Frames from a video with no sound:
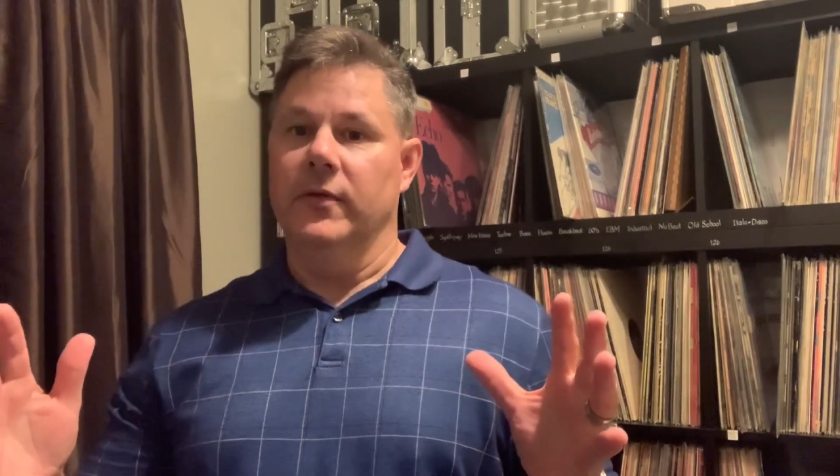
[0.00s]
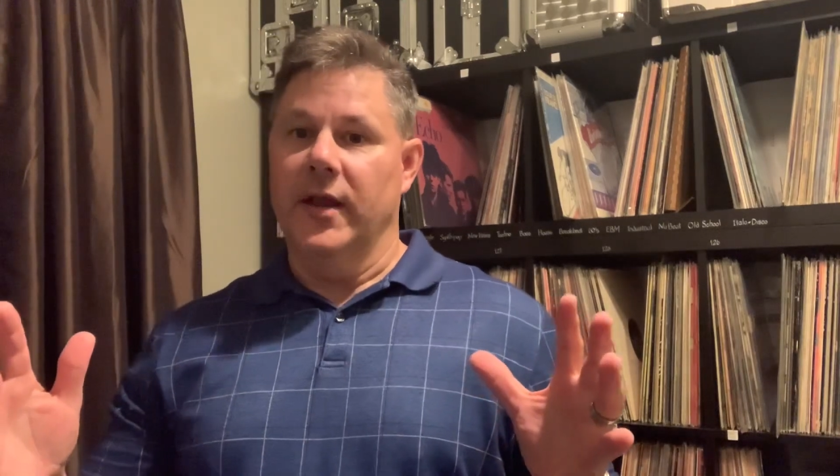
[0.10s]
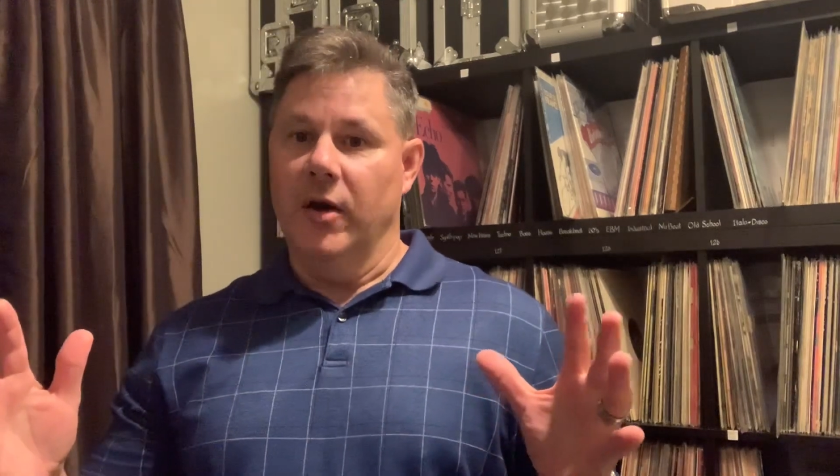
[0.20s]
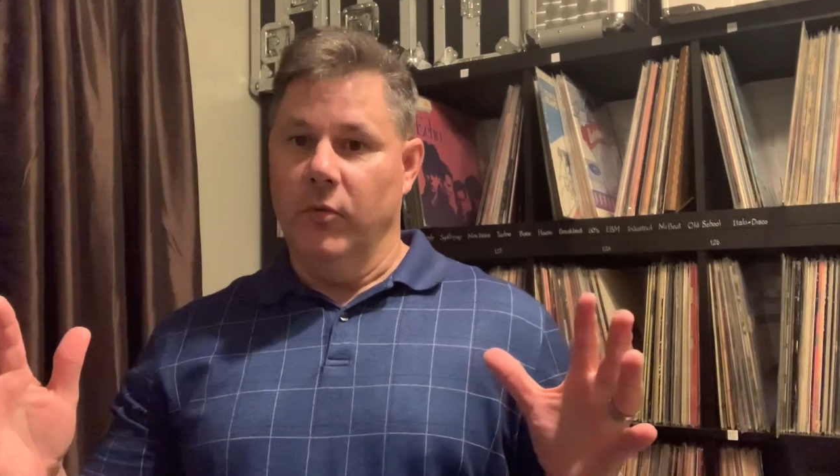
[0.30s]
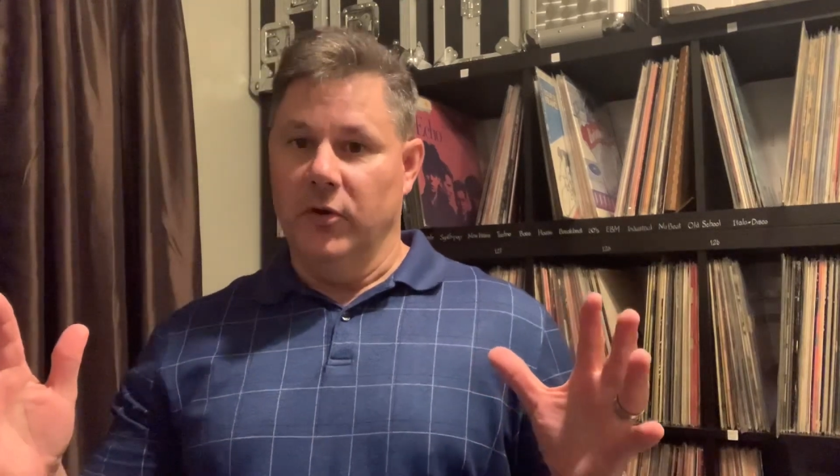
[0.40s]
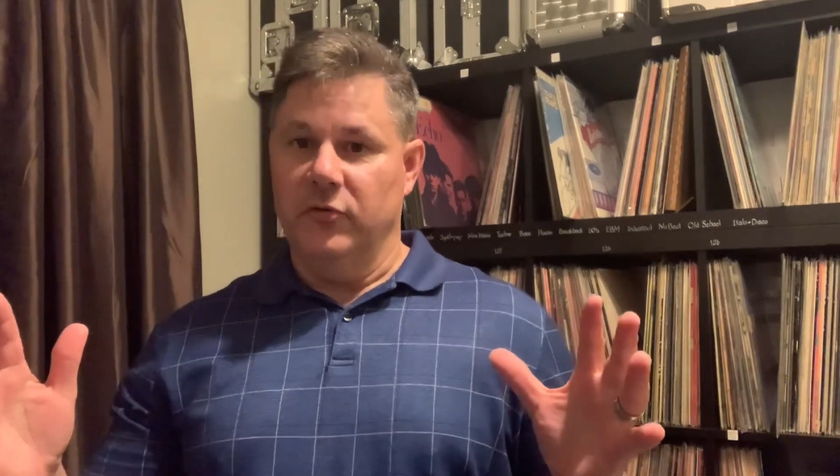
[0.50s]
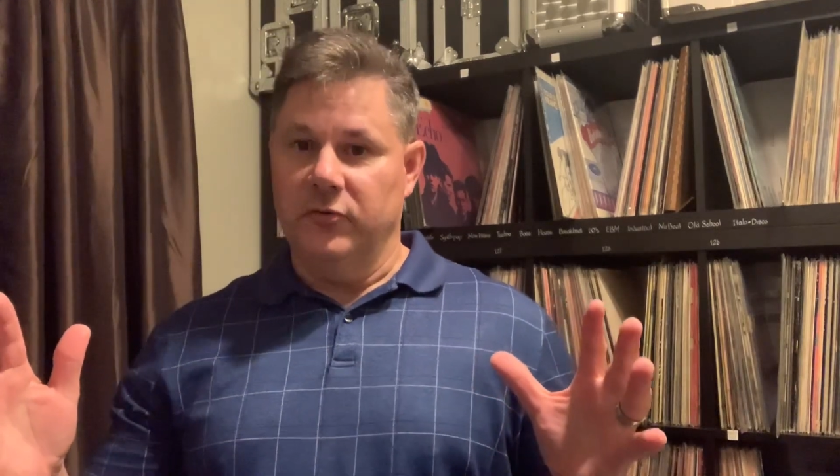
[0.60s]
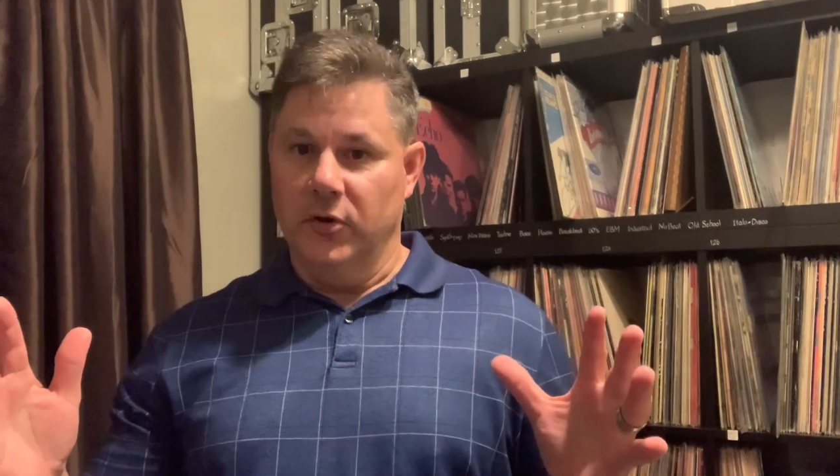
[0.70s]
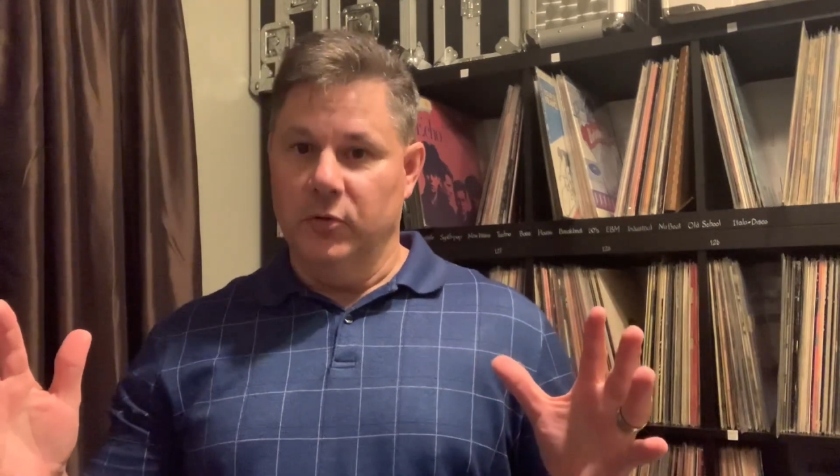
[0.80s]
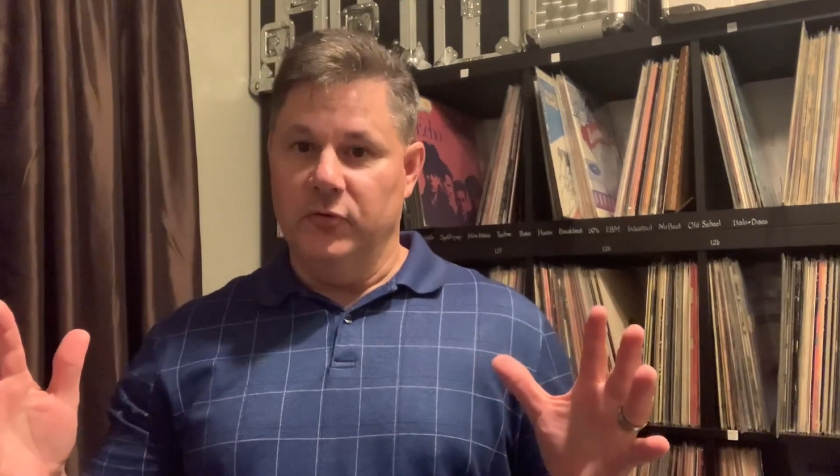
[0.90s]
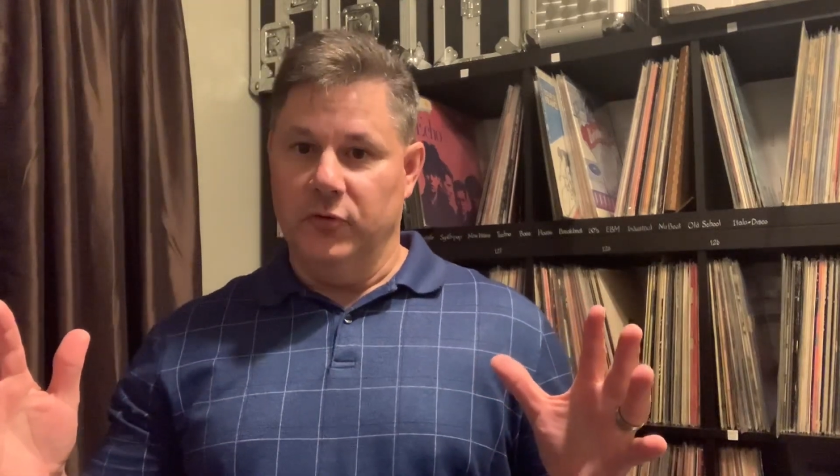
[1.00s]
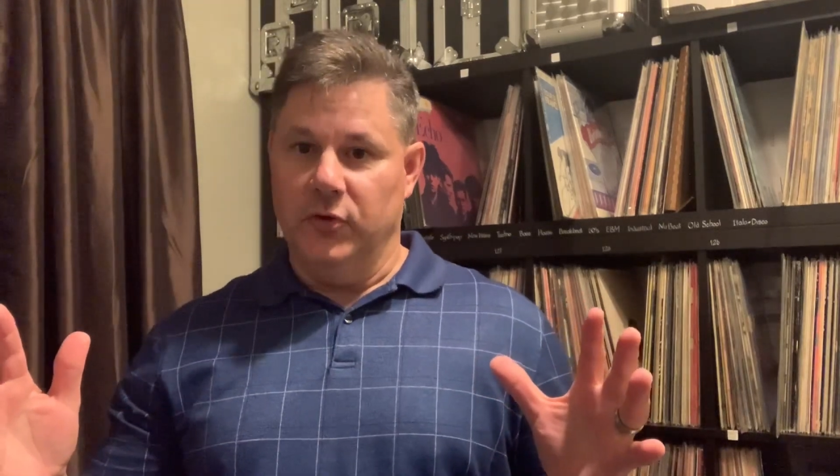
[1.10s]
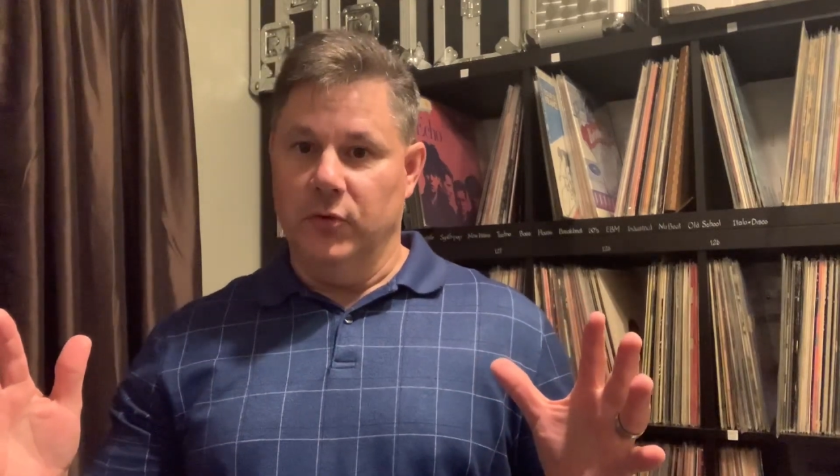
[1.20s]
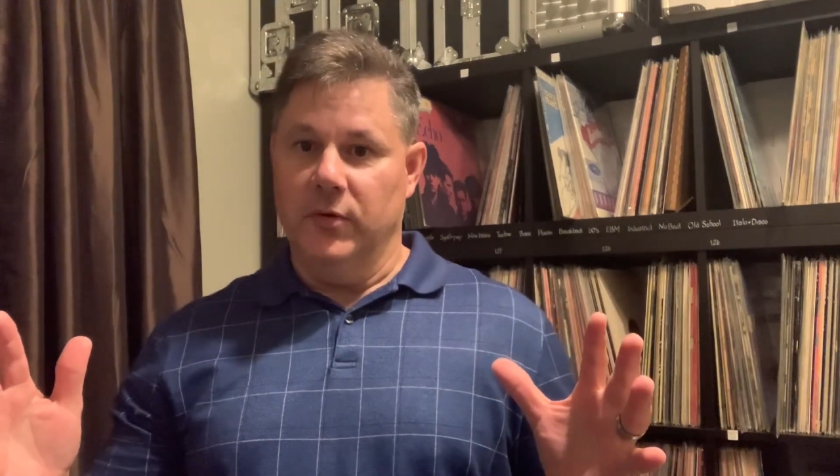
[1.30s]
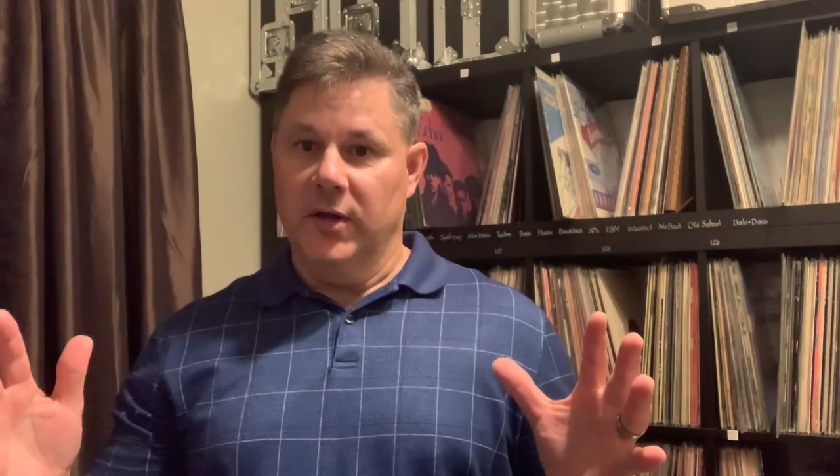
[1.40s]
that I want to show to
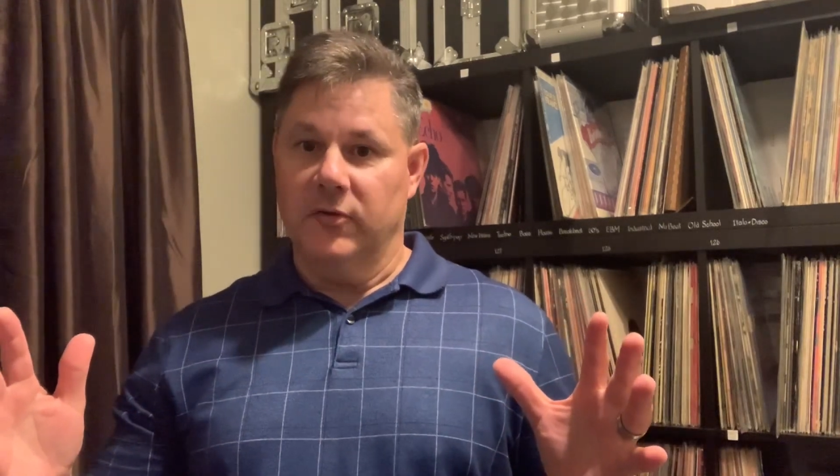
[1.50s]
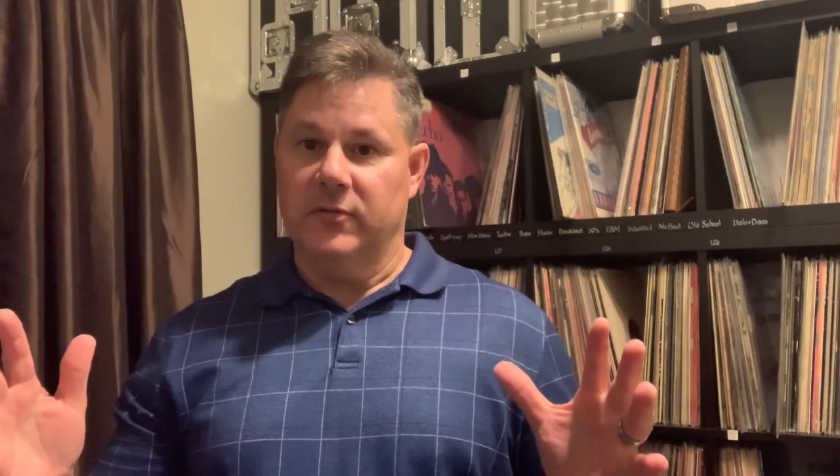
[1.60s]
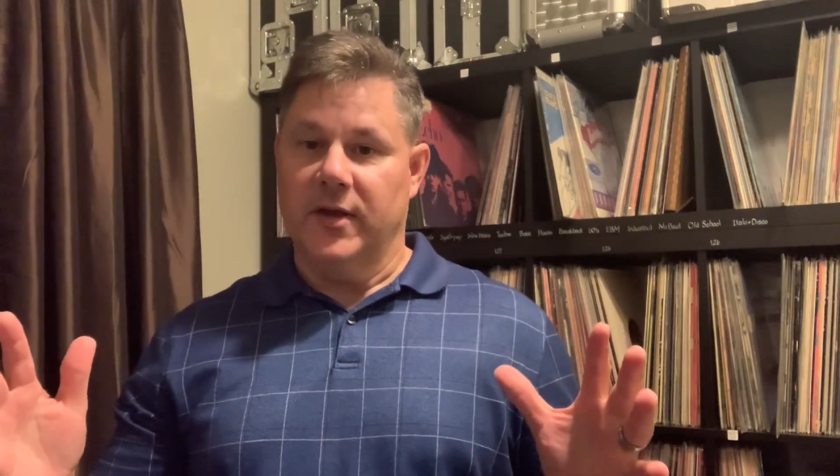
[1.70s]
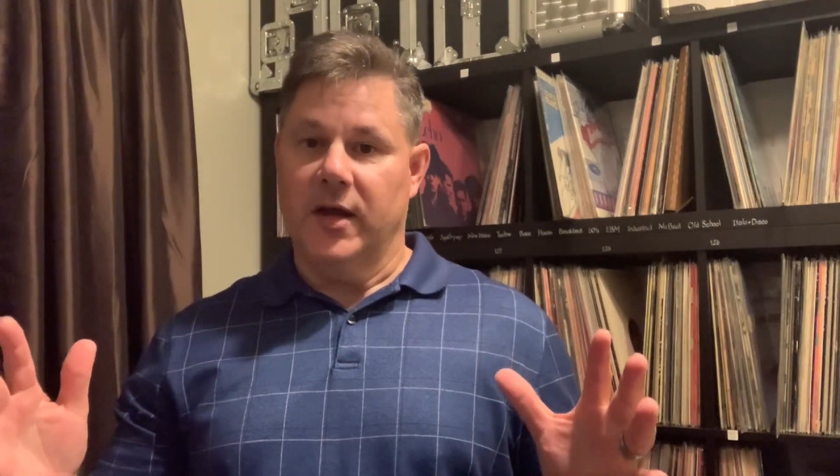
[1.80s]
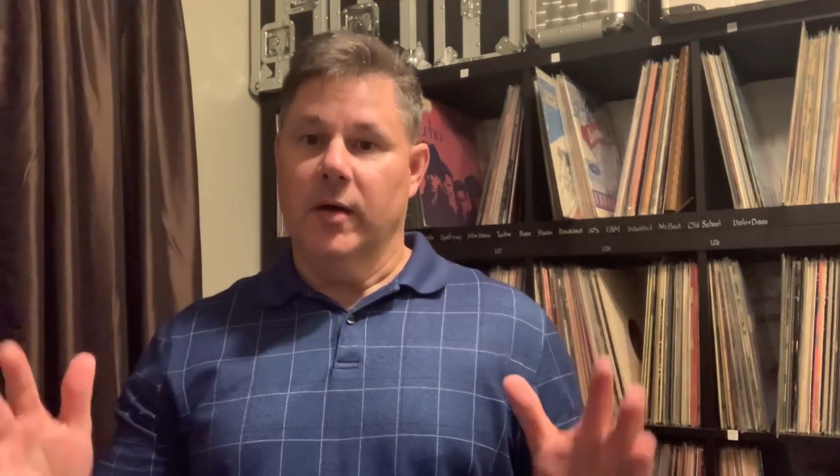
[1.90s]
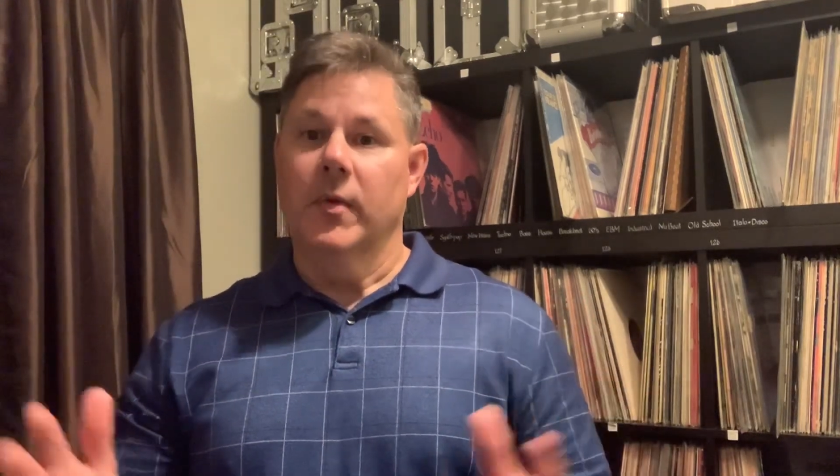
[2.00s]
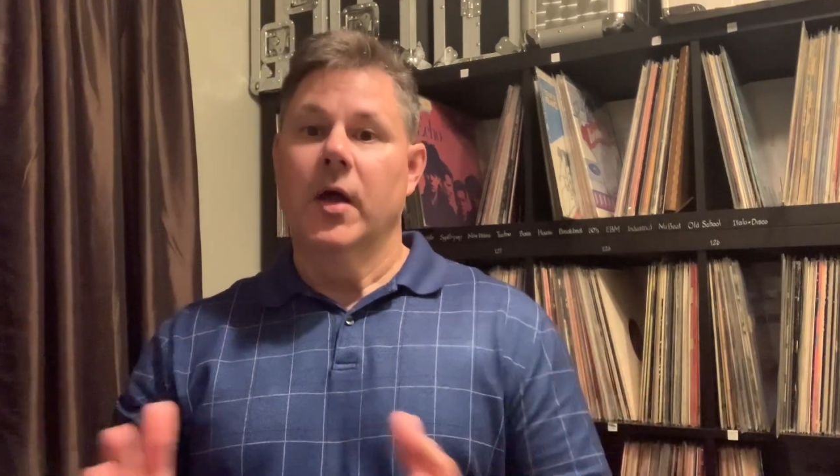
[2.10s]
you next time.